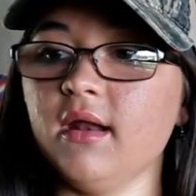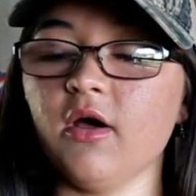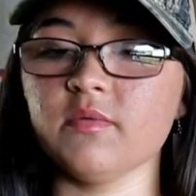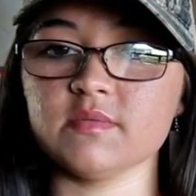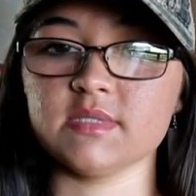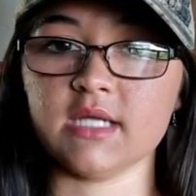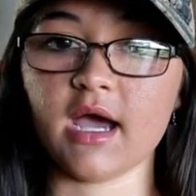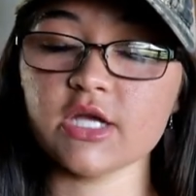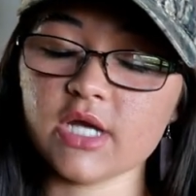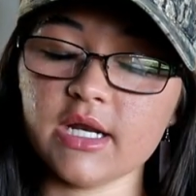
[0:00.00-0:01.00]
and it helps them stay
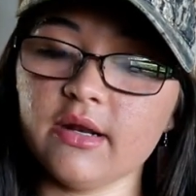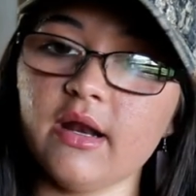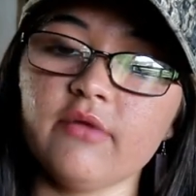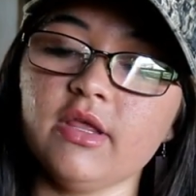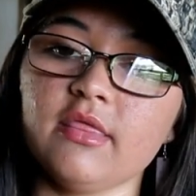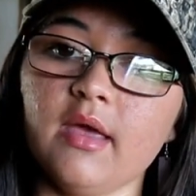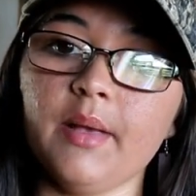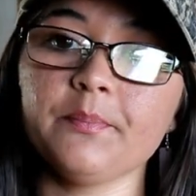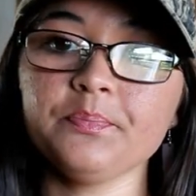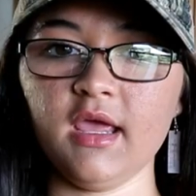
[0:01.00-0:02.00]
hydrated and
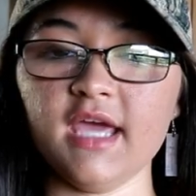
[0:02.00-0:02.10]
everything.